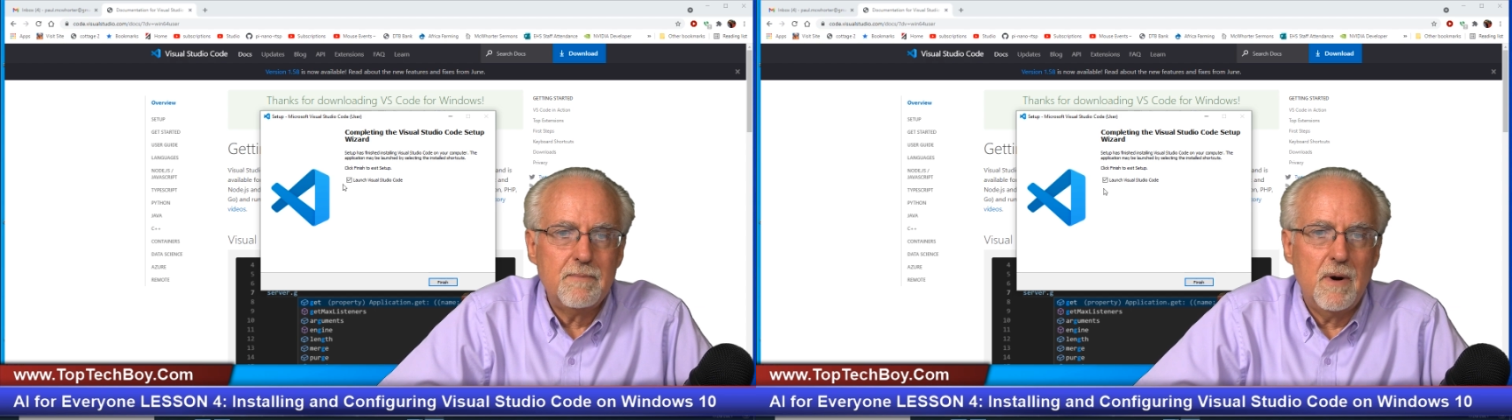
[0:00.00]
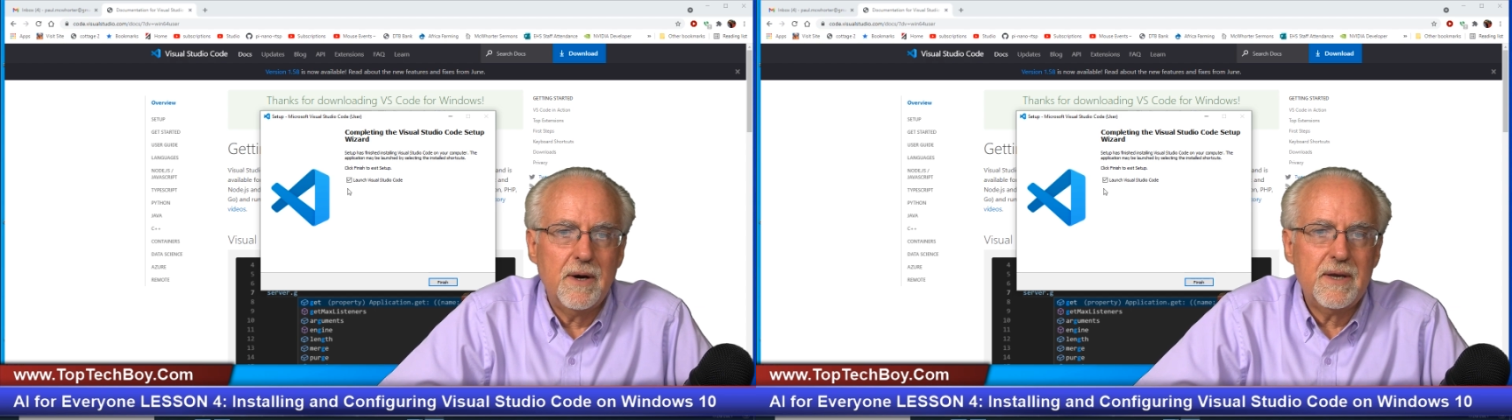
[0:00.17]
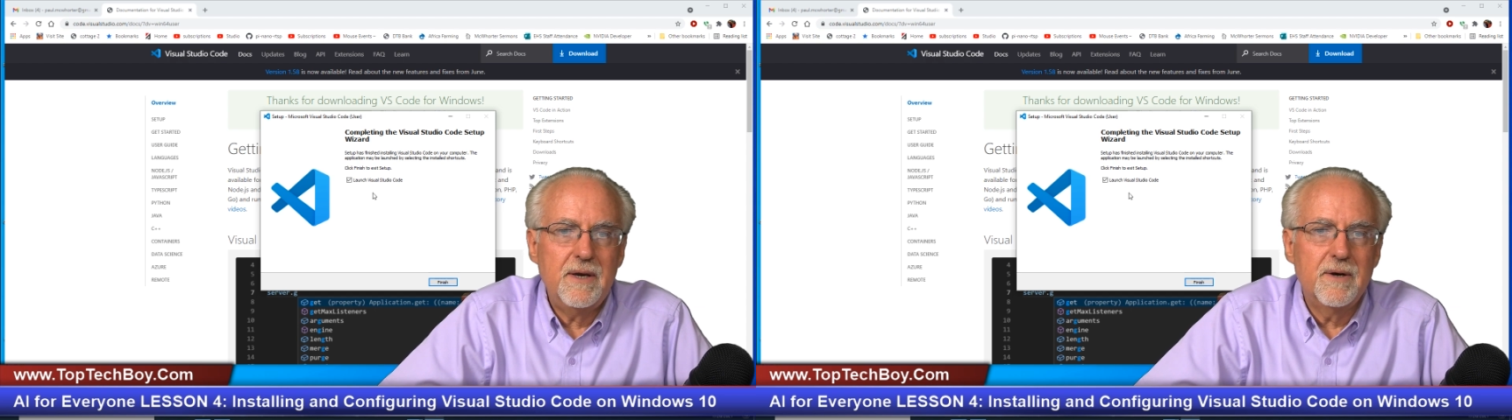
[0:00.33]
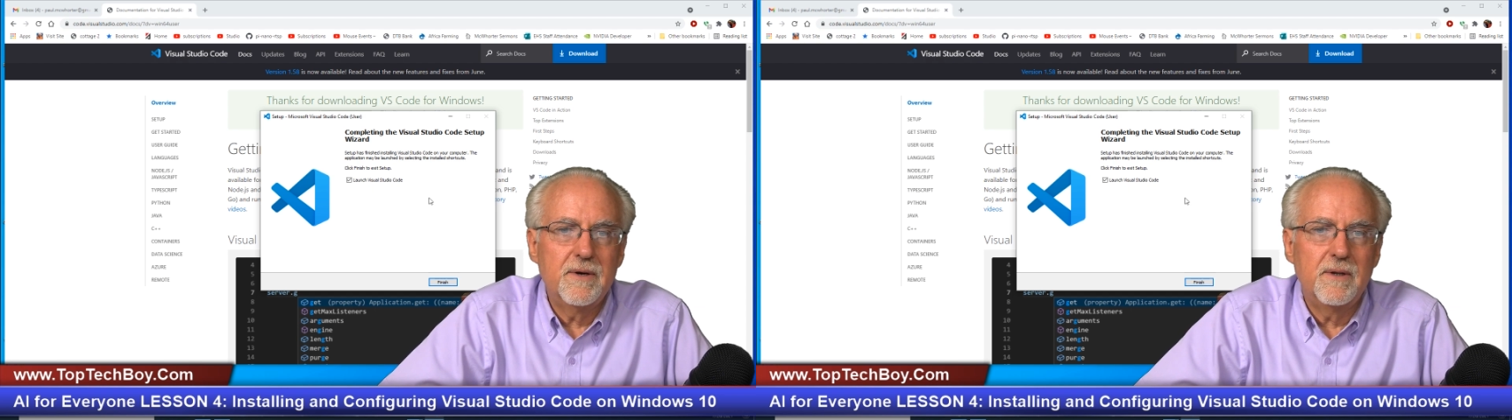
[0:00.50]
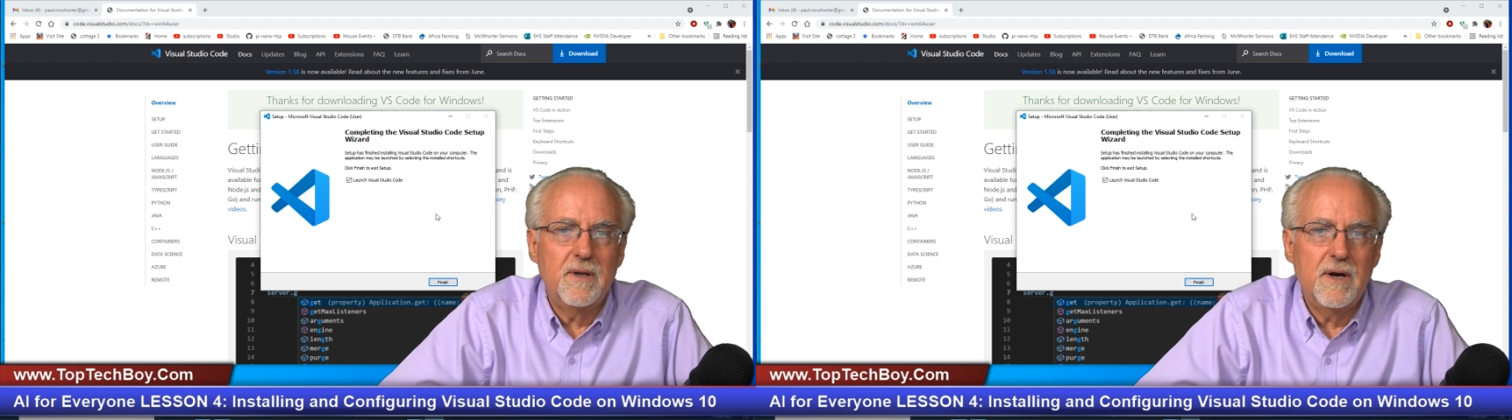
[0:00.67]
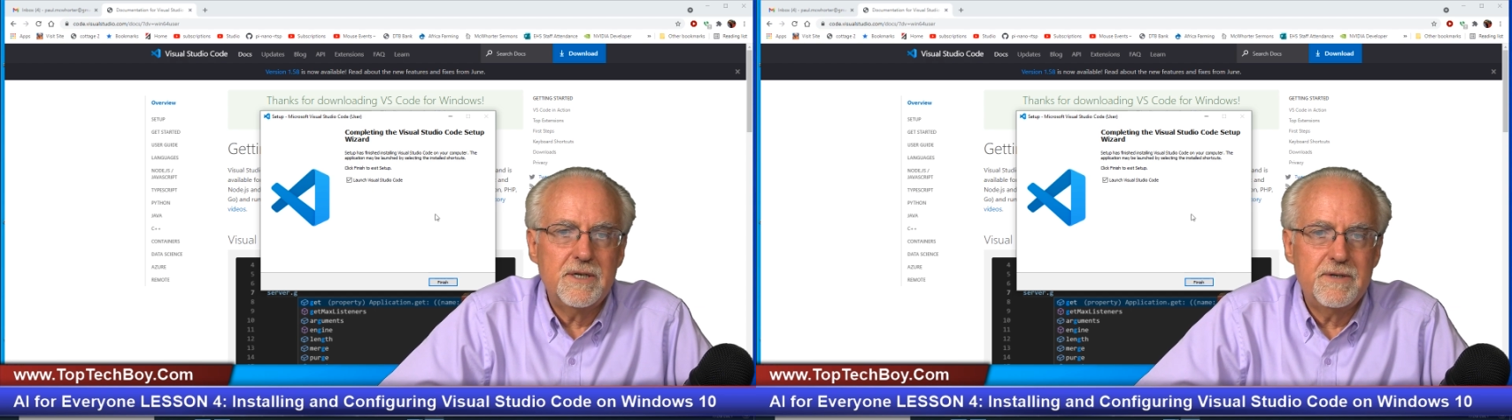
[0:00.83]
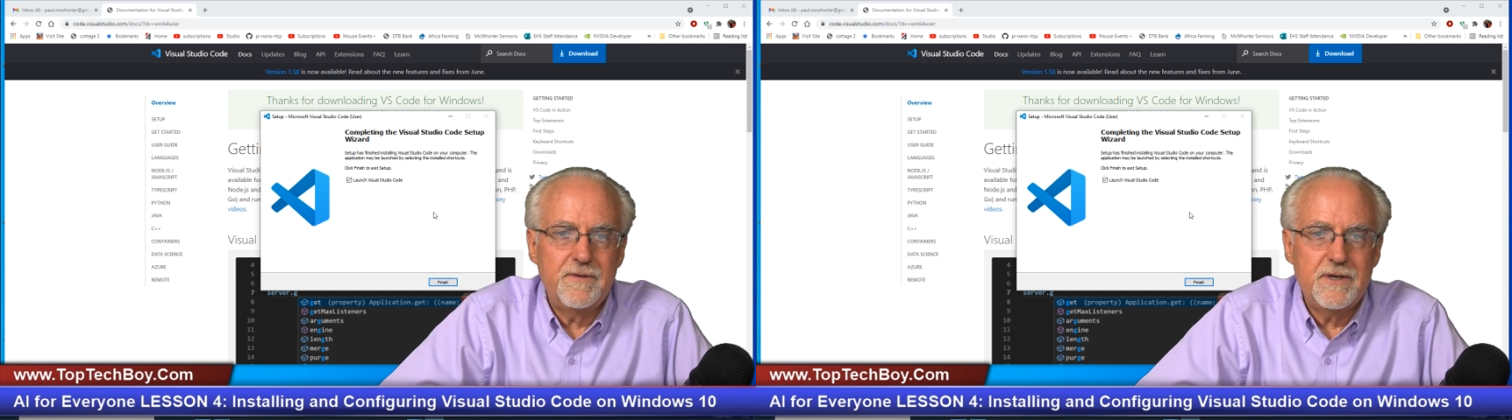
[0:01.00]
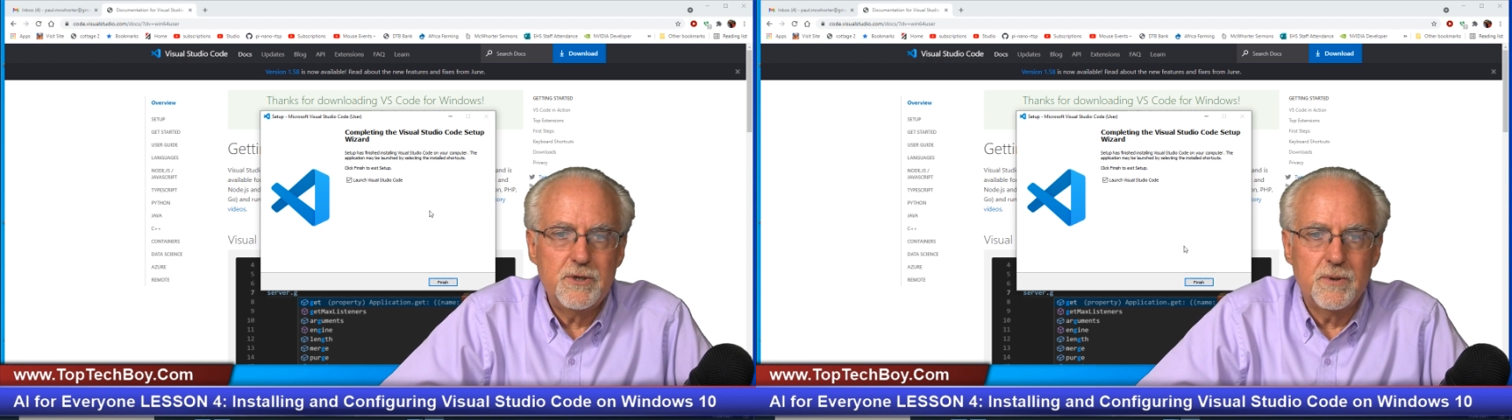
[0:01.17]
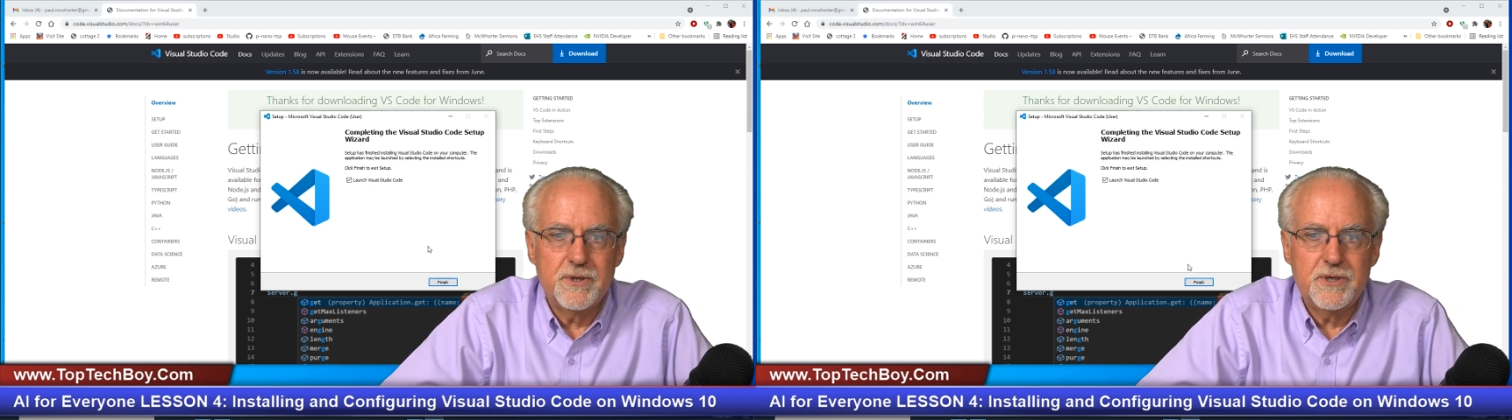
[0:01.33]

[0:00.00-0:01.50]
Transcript: mark here to launch visual